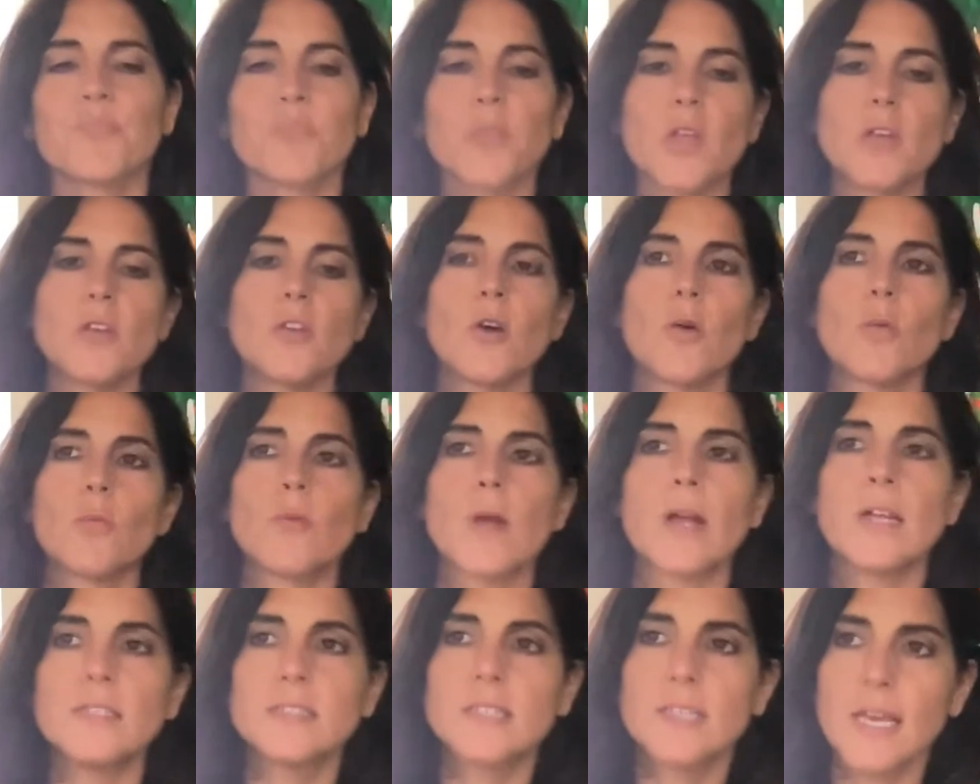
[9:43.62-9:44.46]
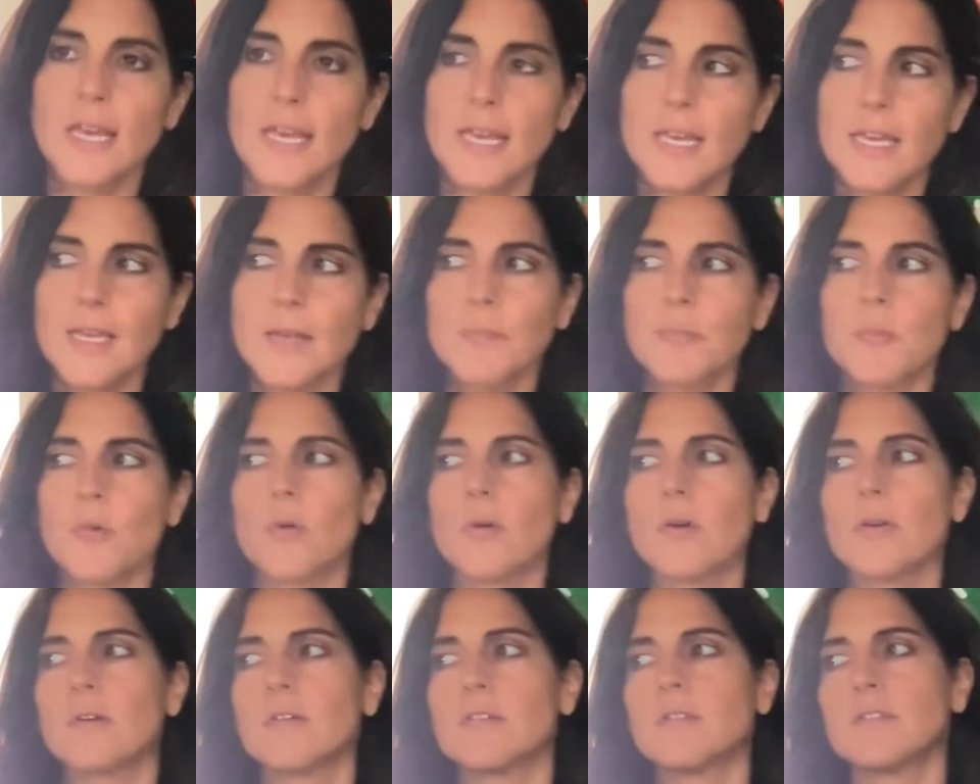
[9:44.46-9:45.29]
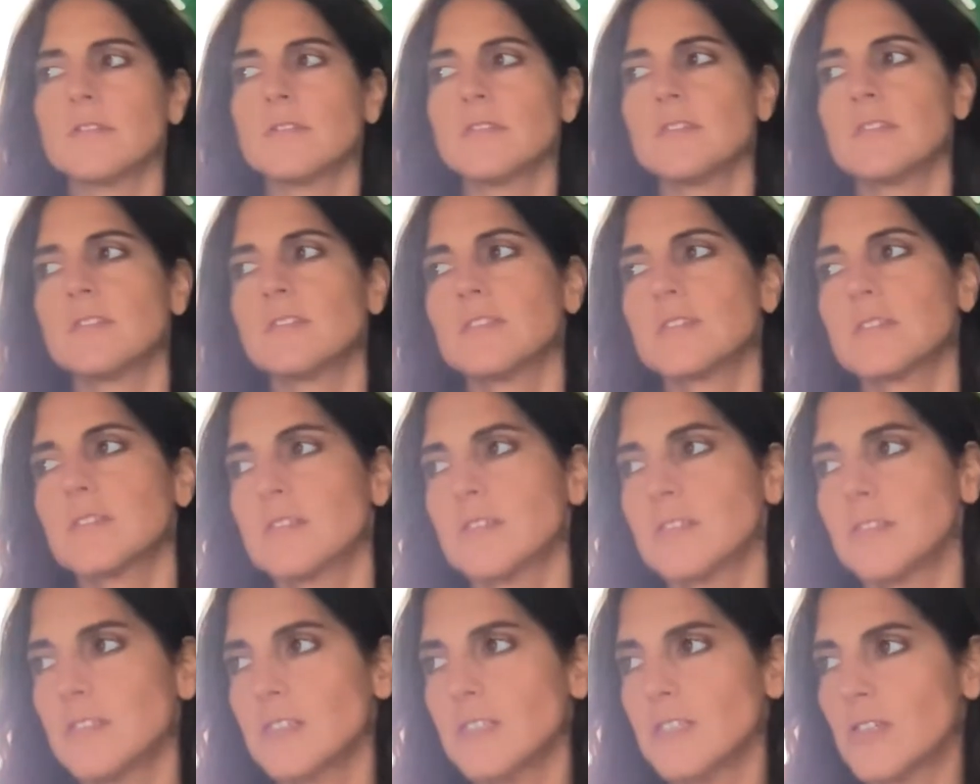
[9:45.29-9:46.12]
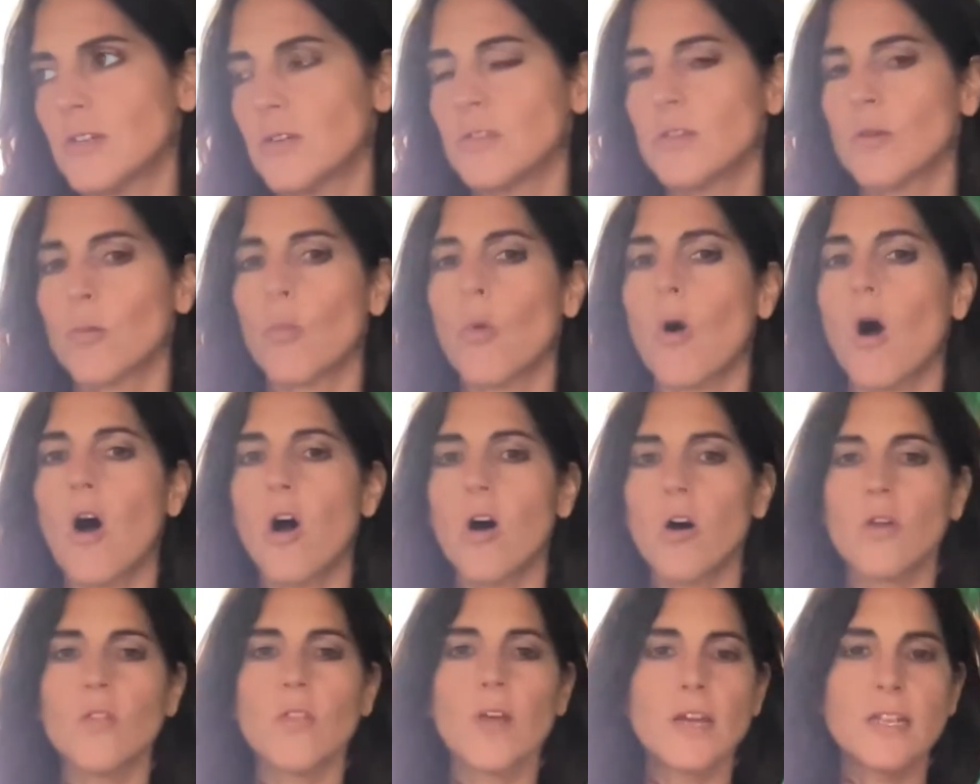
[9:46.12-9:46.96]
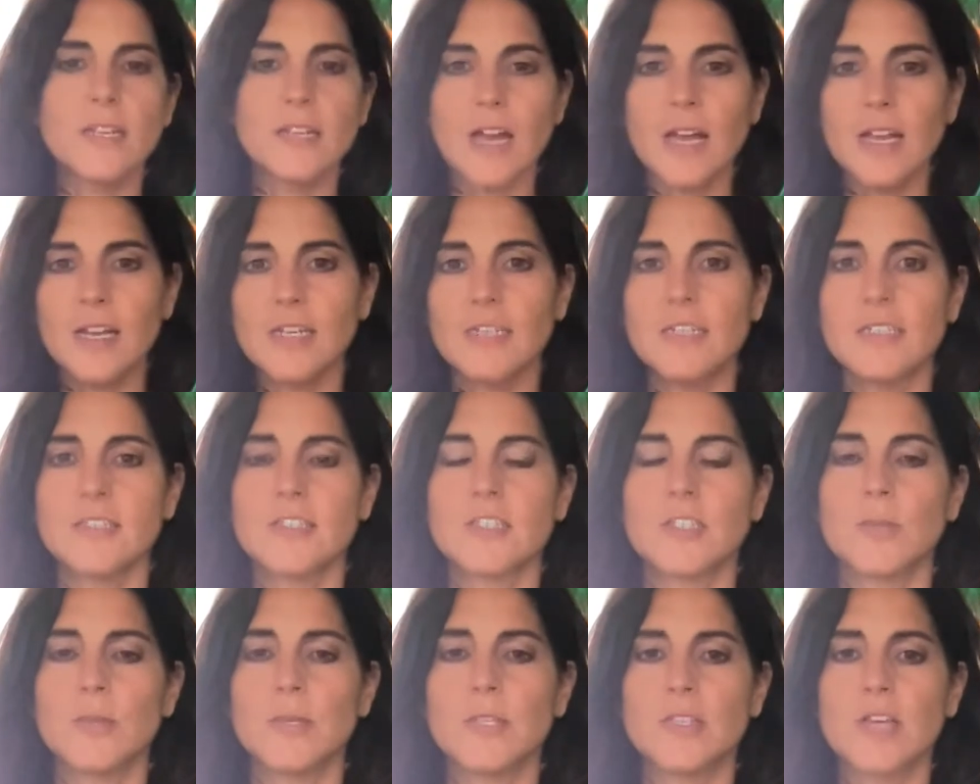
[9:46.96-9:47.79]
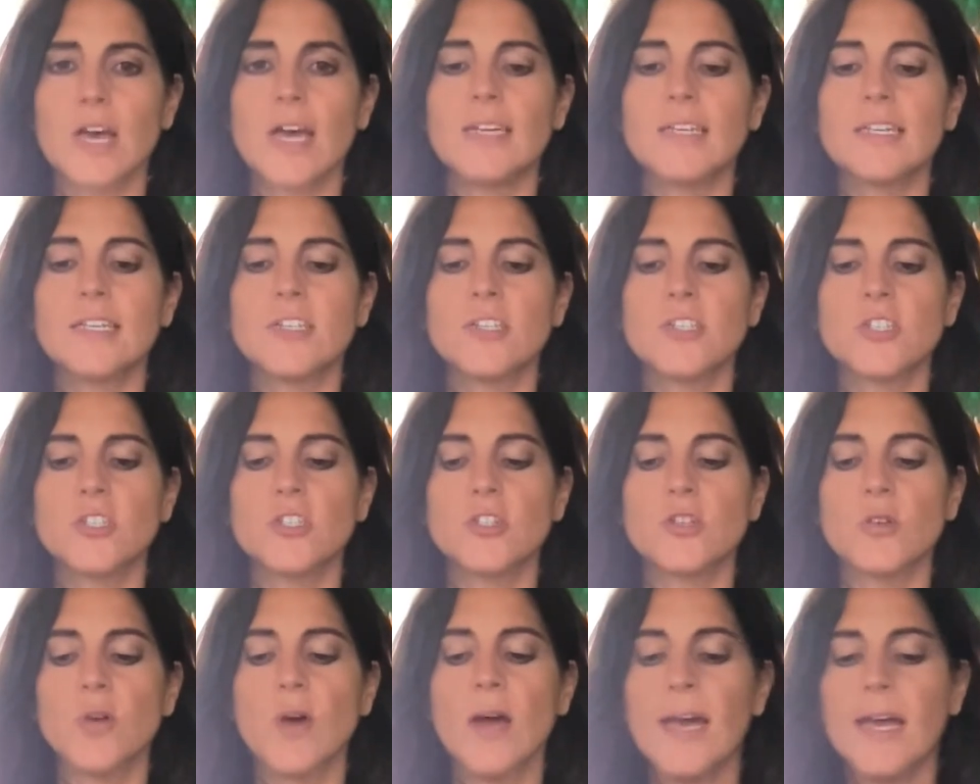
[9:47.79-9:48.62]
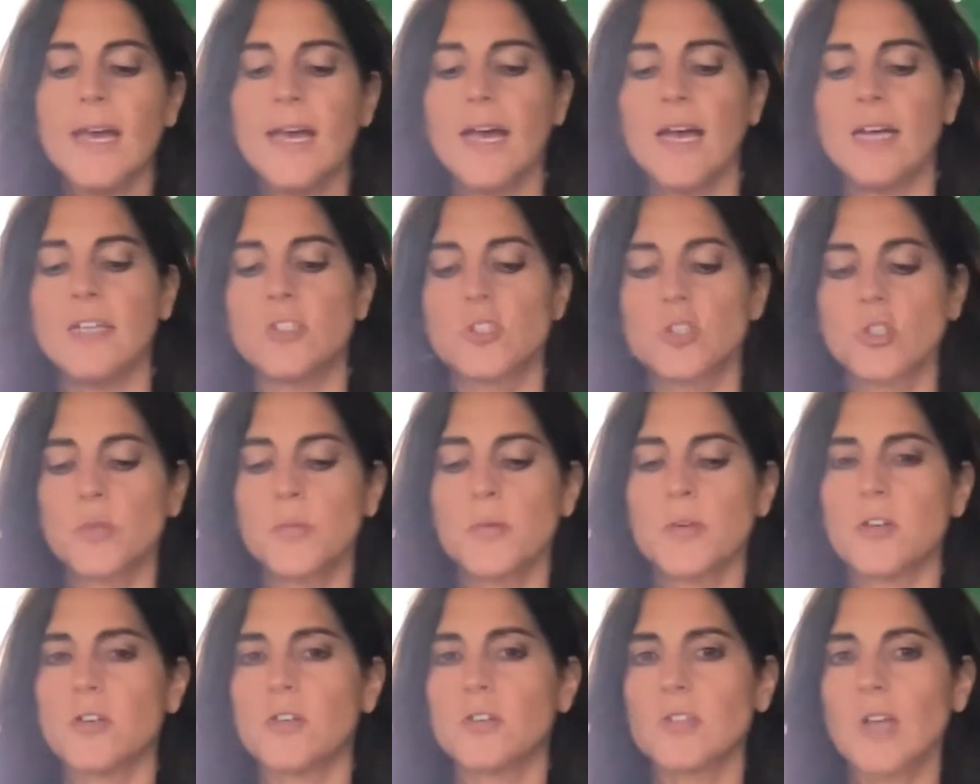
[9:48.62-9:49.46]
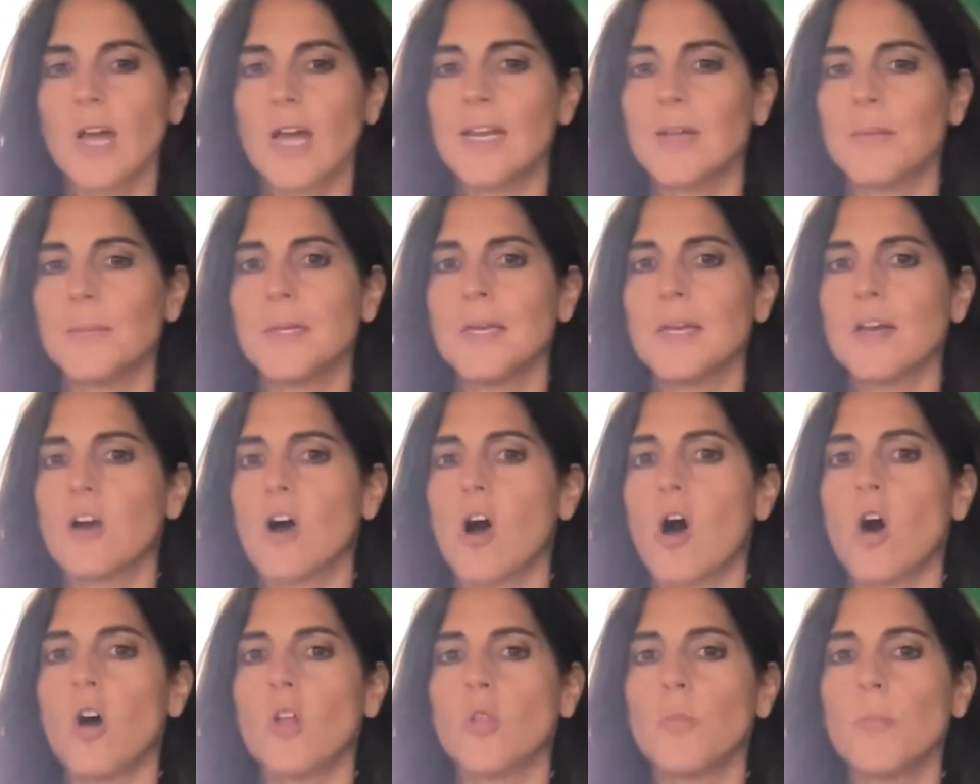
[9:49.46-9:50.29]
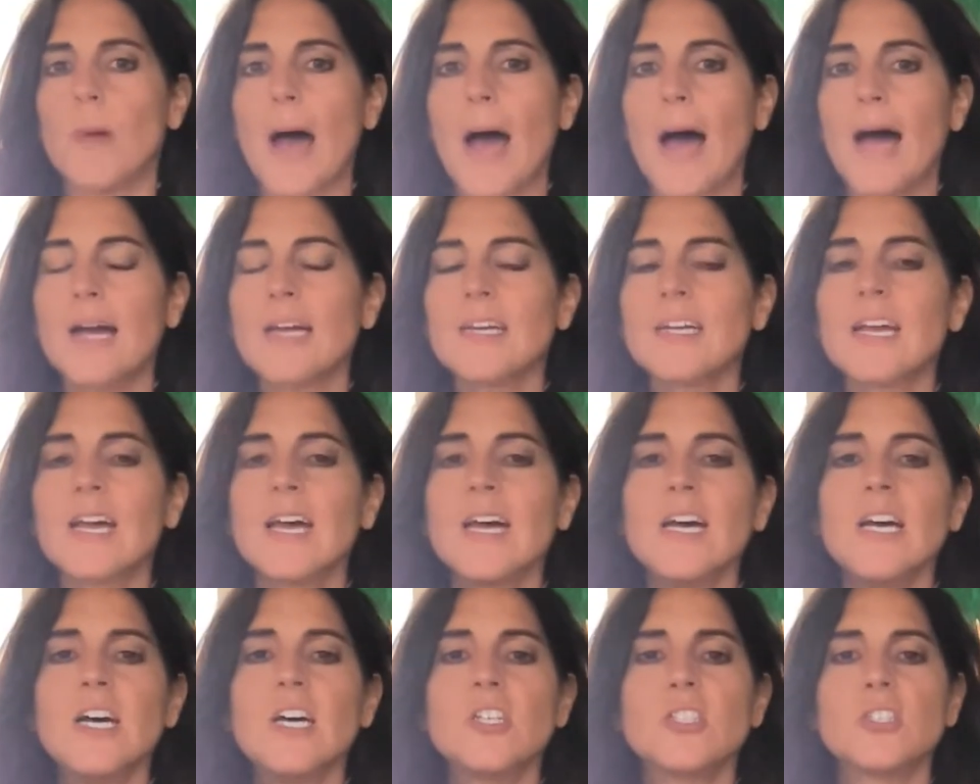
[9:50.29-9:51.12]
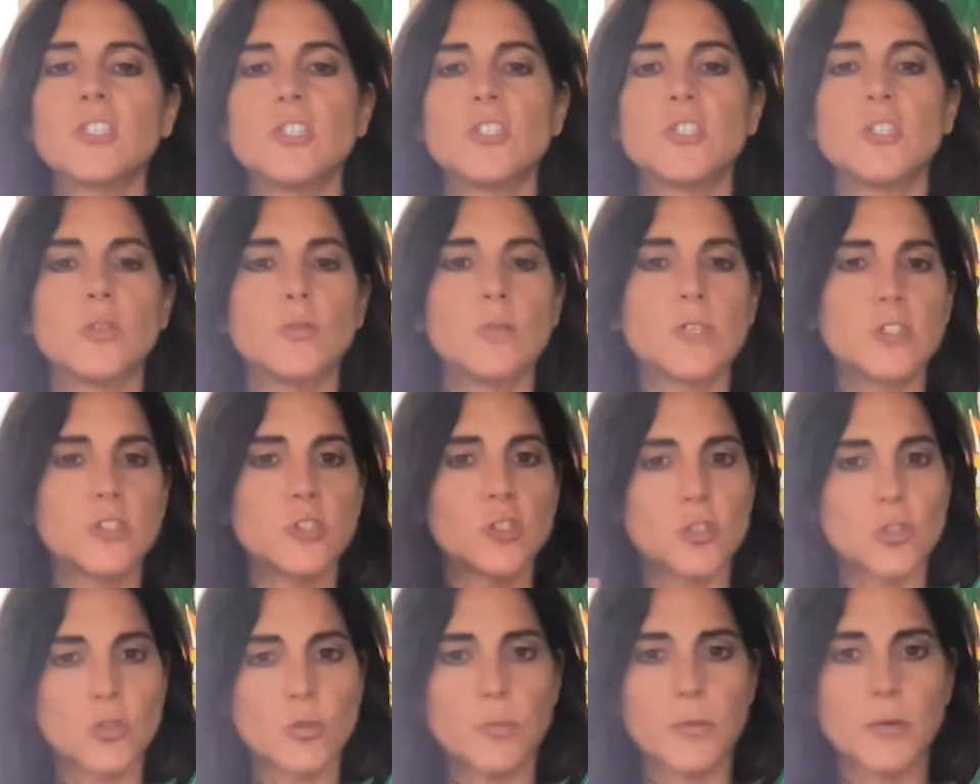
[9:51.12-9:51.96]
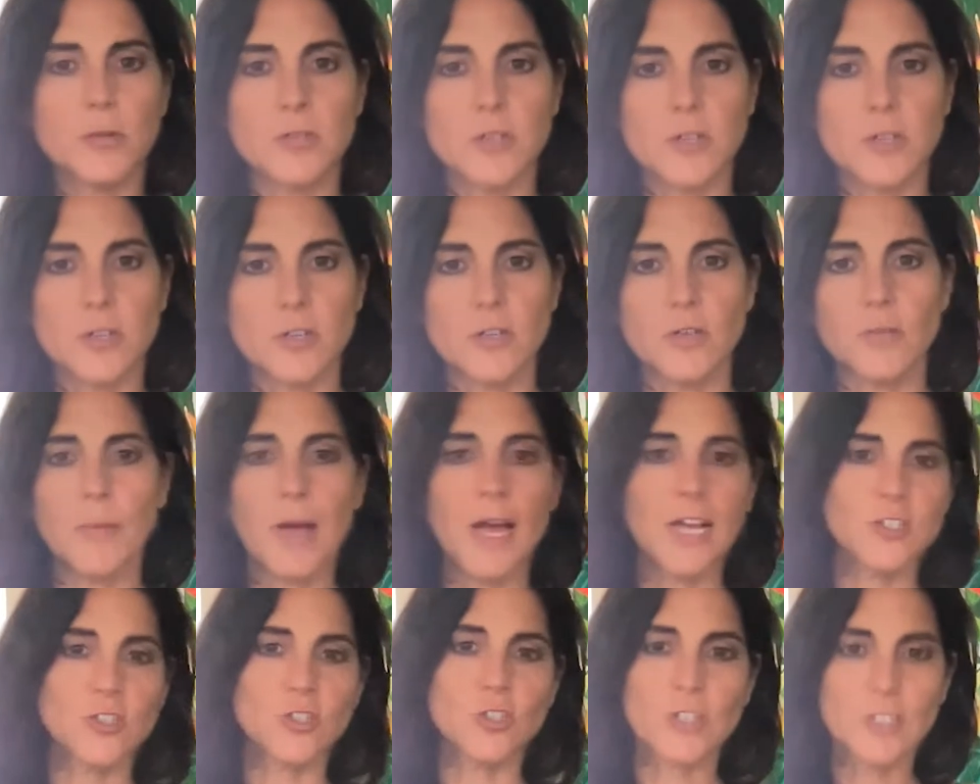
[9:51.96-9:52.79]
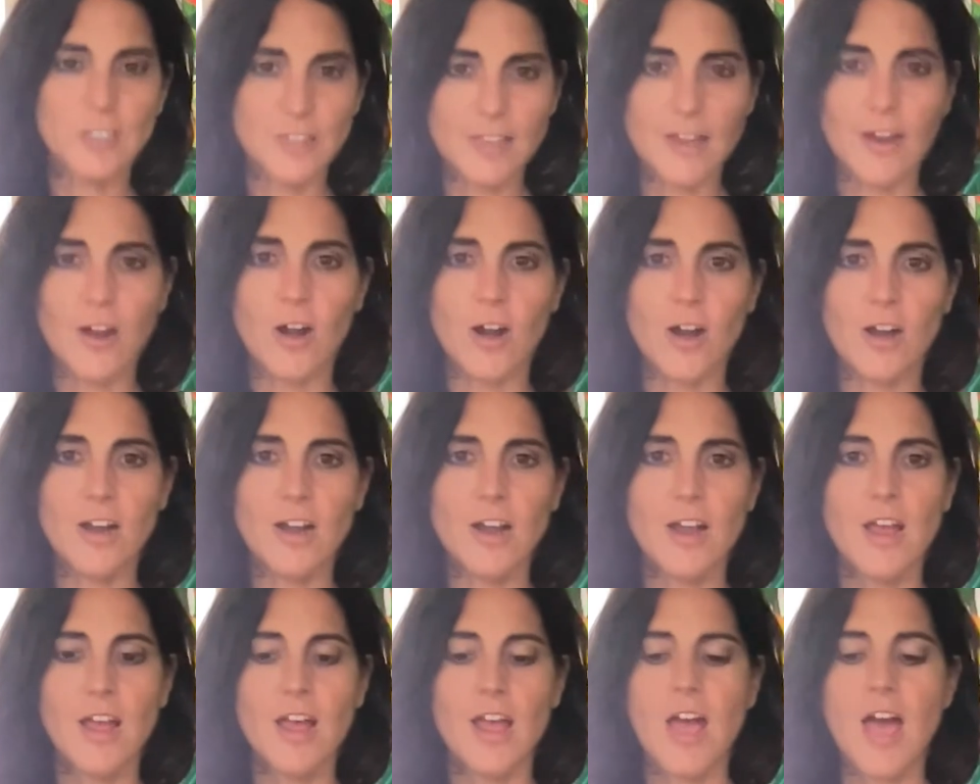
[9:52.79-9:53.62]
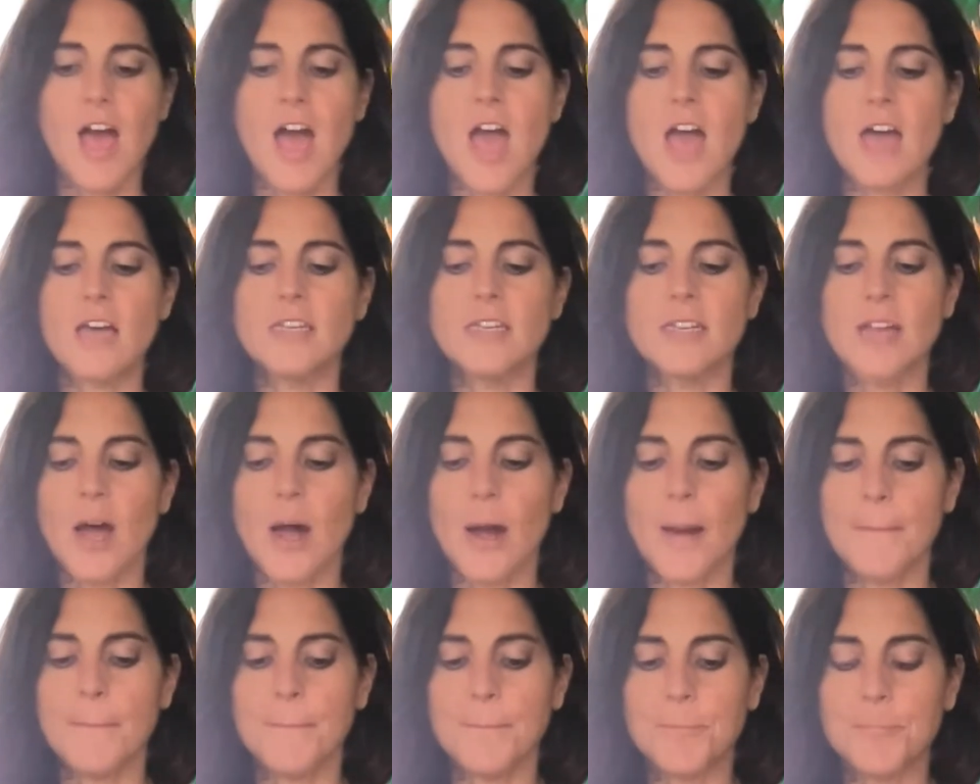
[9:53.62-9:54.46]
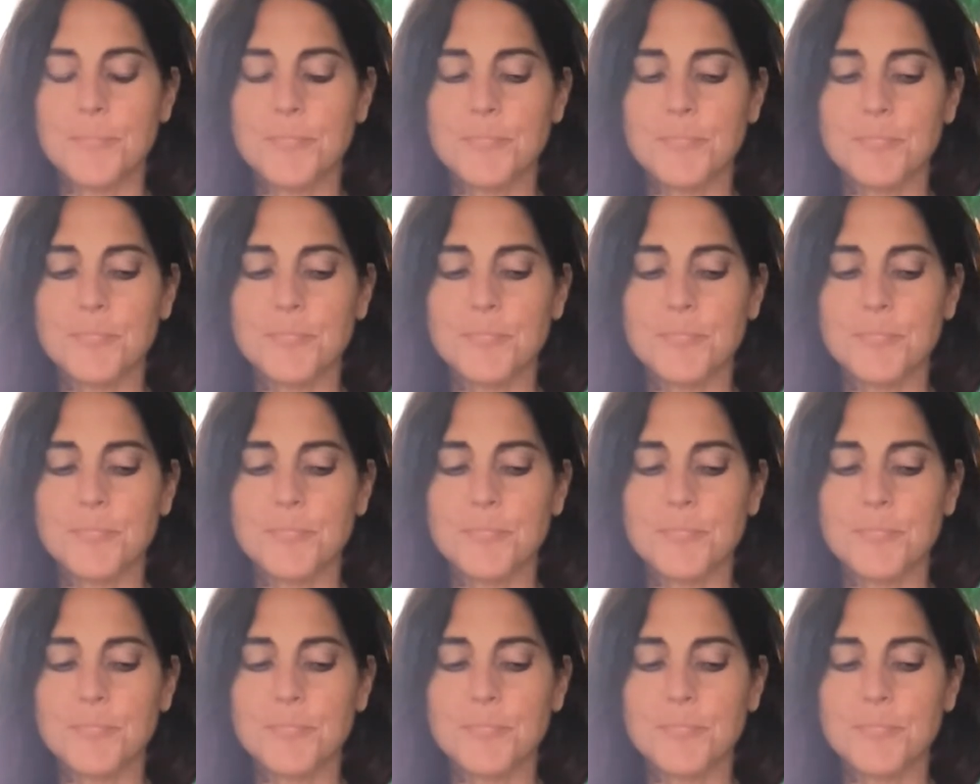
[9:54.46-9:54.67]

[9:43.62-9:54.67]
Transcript: you know, red tape or, you know, the wall that kind of needs to be tended to. And Jupiter is kind of being called back to do his Jupiter magic there. And, um,